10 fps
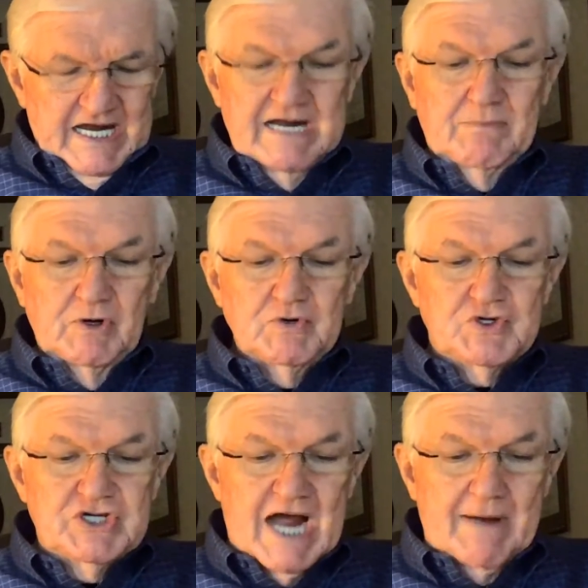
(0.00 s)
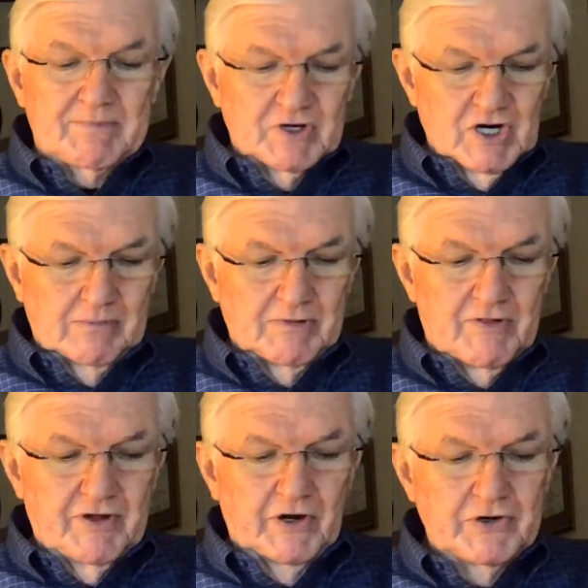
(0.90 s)
Hebrews chapter
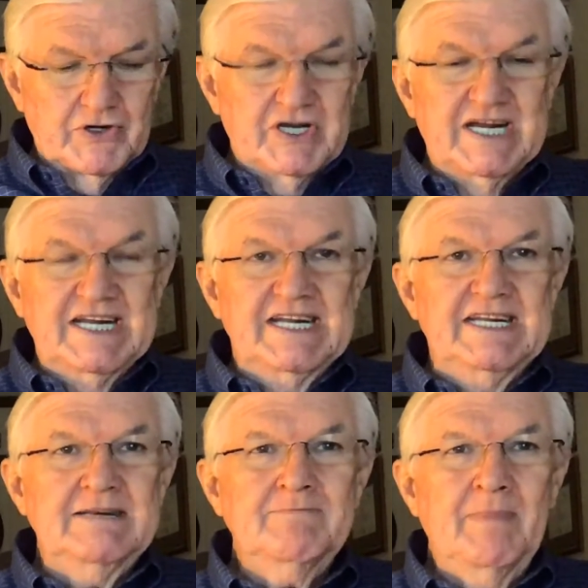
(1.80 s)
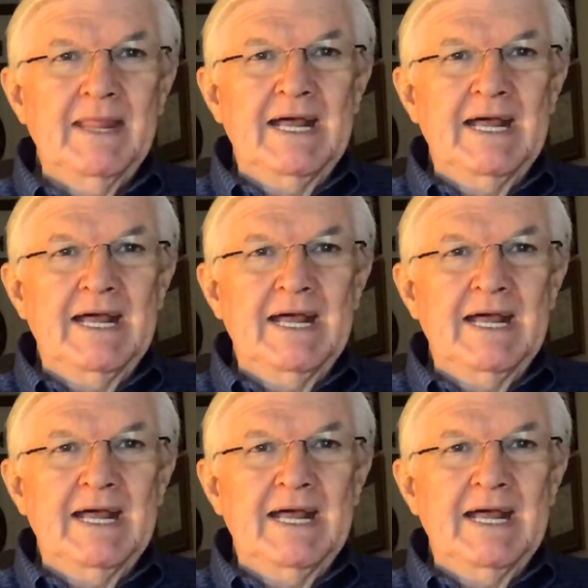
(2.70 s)
number 13.